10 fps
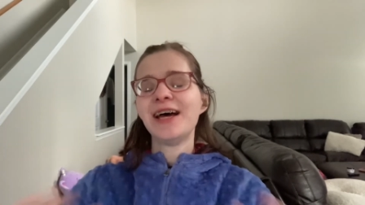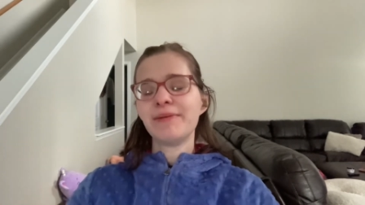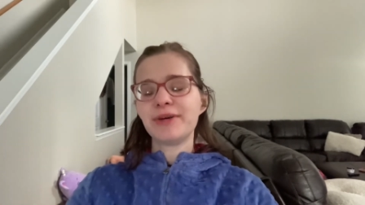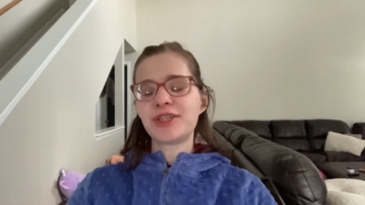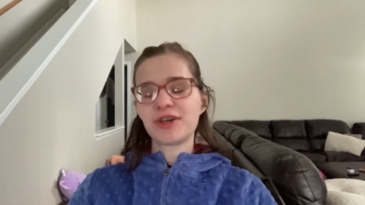
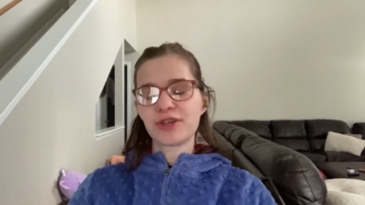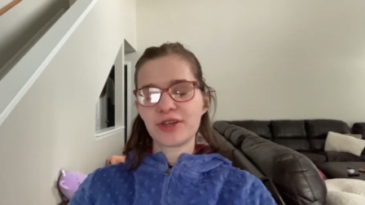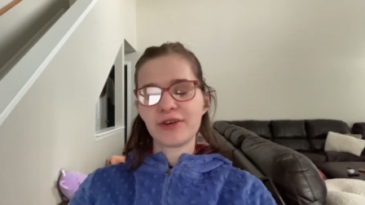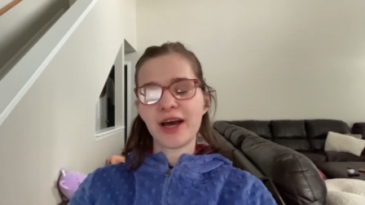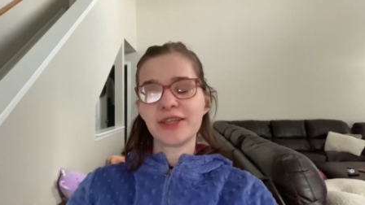But
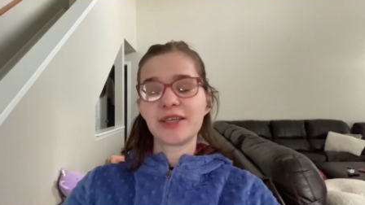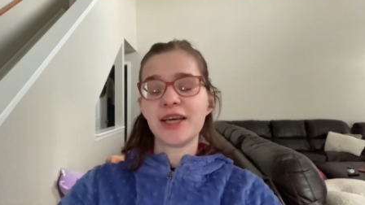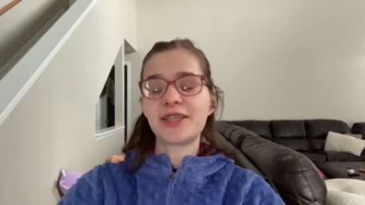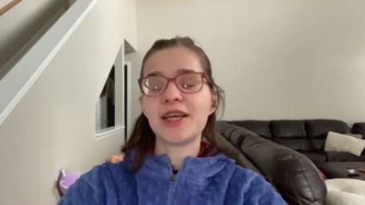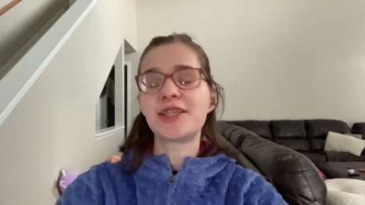seriously, you guys,
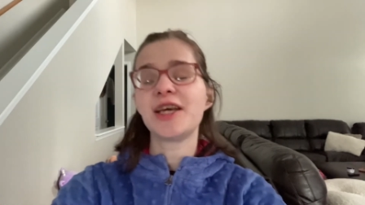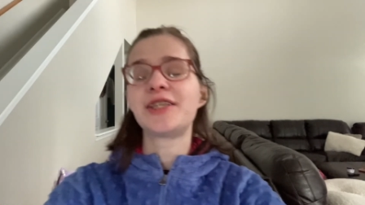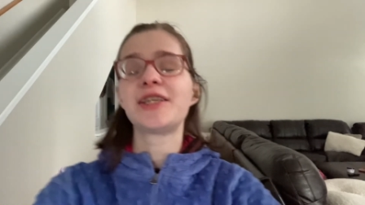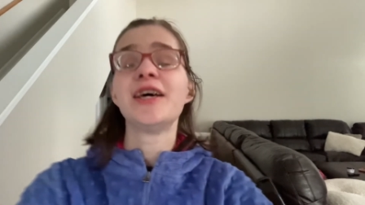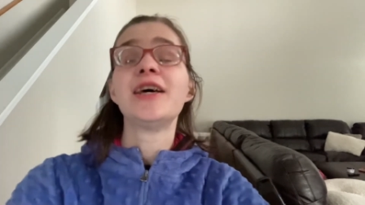
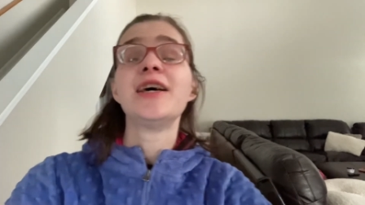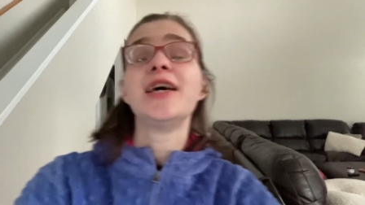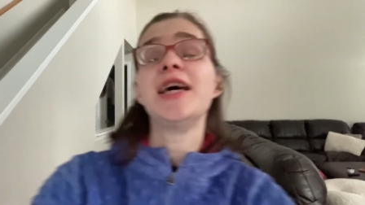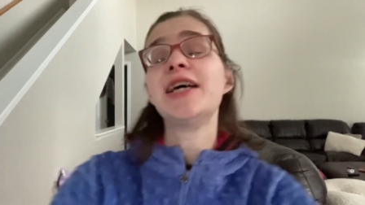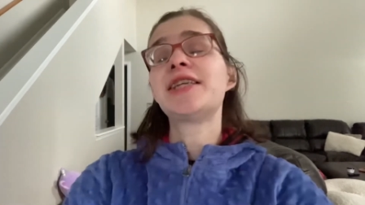it's
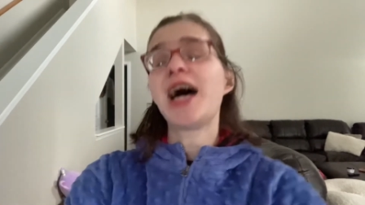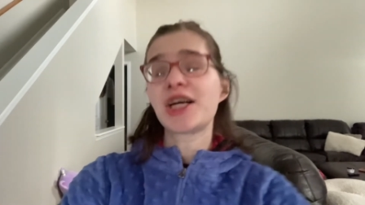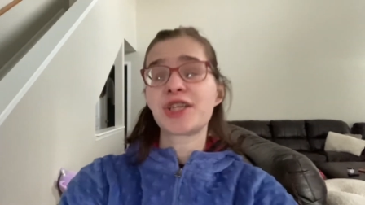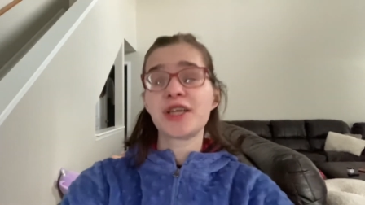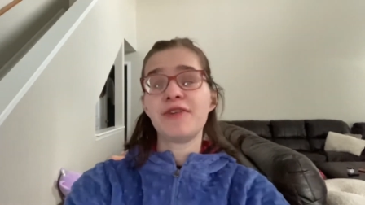
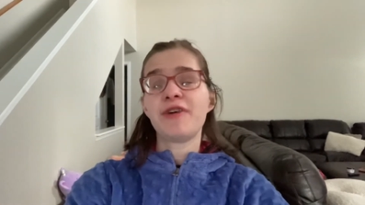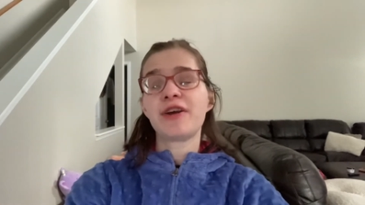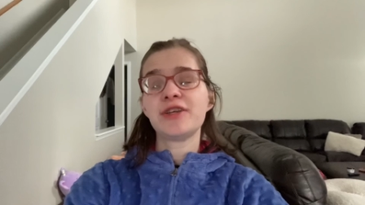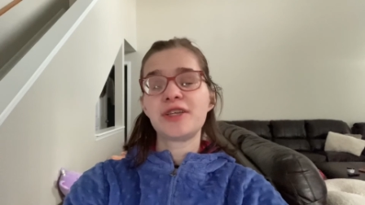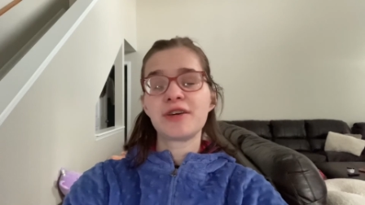actually a
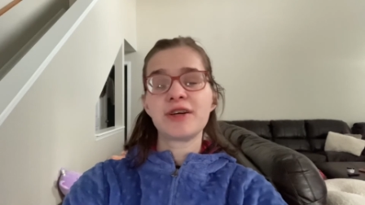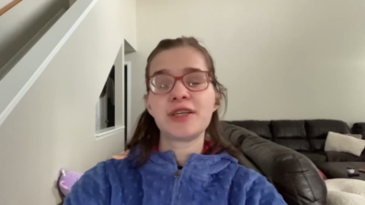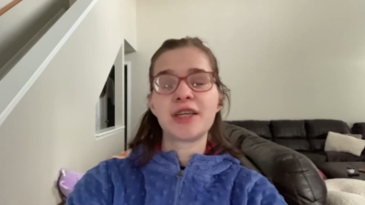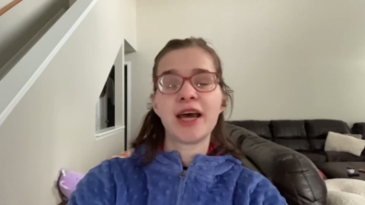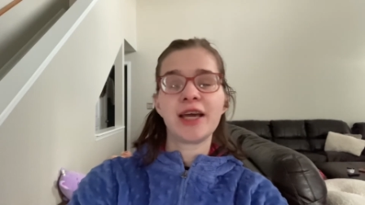very serious
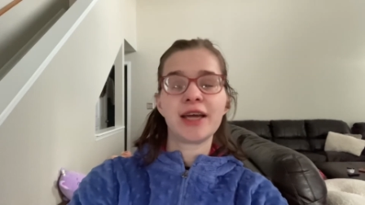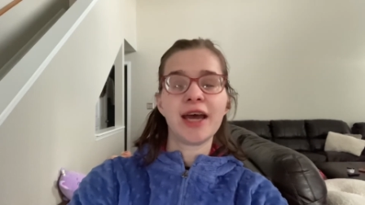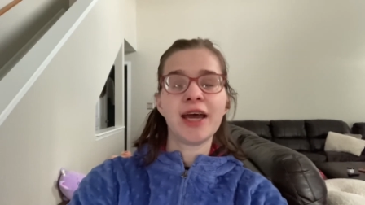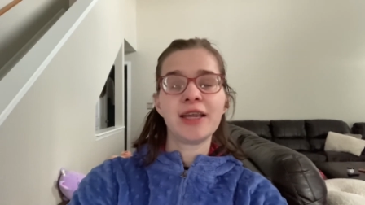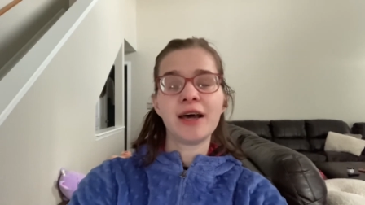thing,
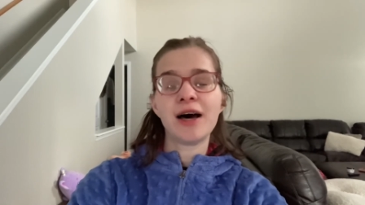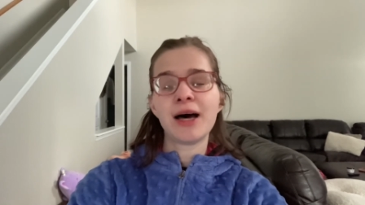and